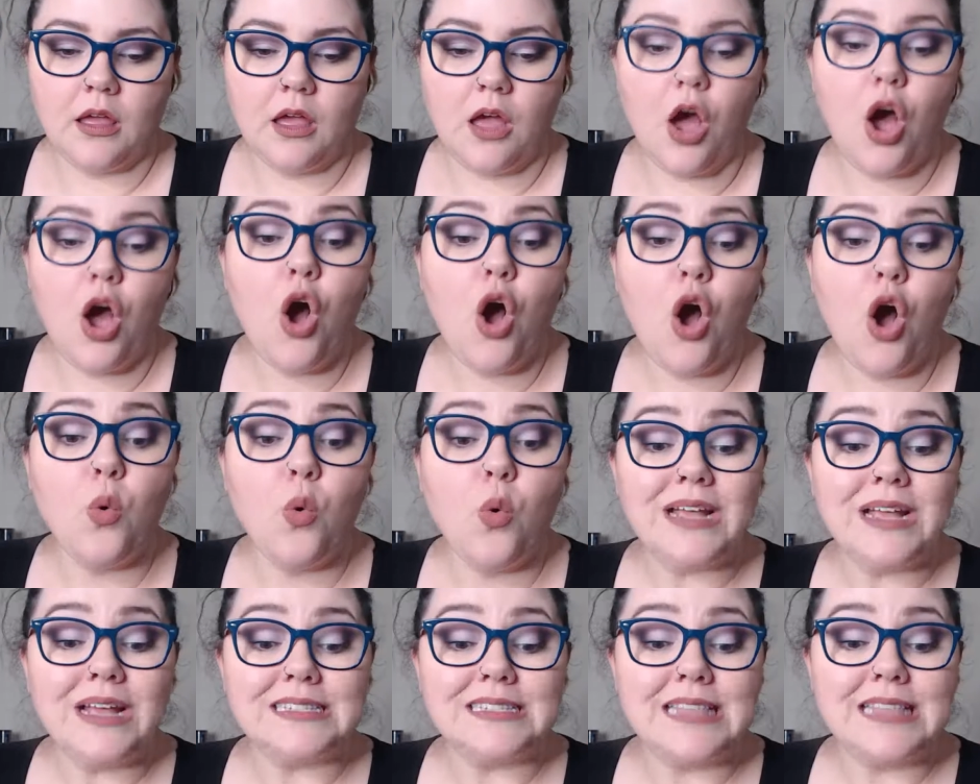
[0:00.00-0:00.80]
Oh,
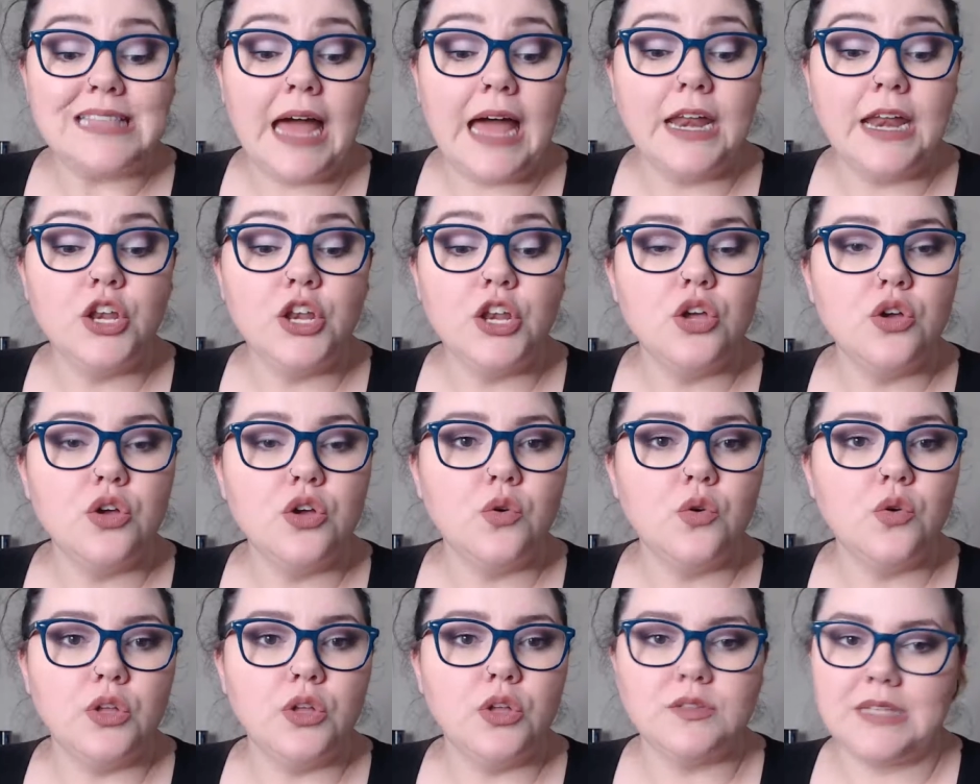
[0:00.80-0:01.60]
is that a new,
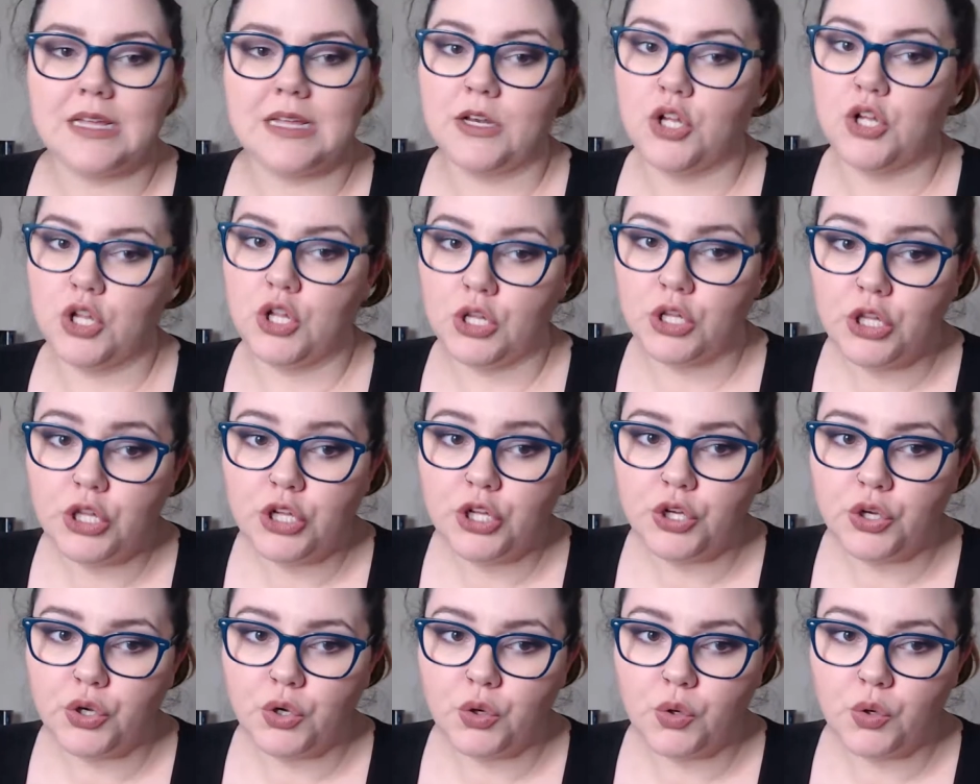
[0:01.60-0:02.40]
you said
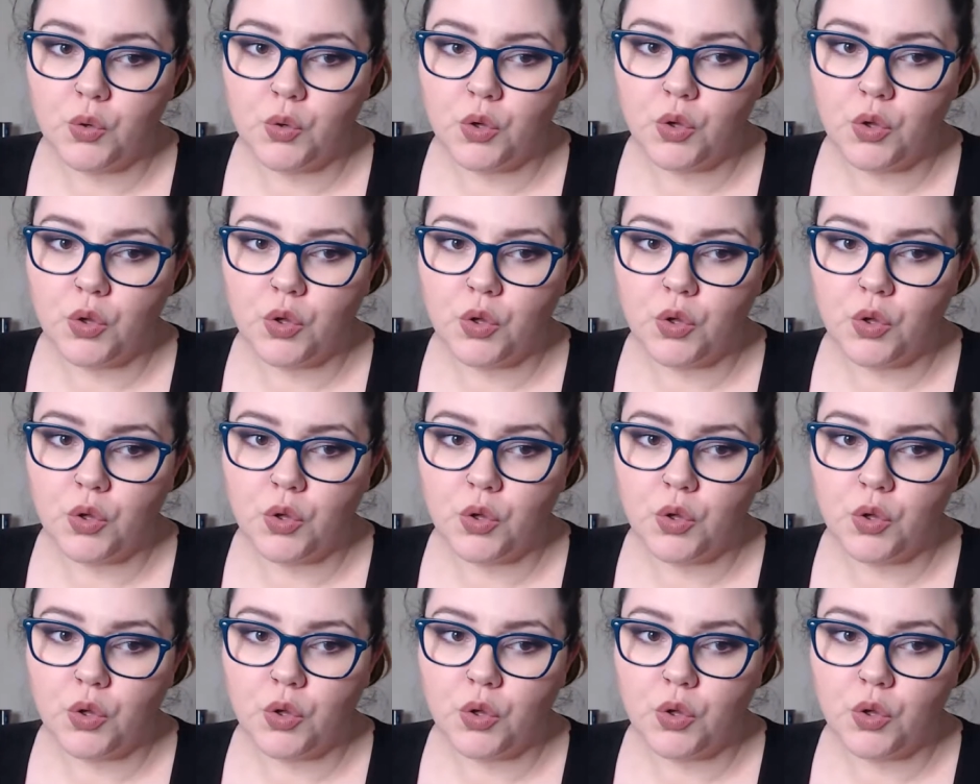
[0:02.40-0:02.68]
Clue.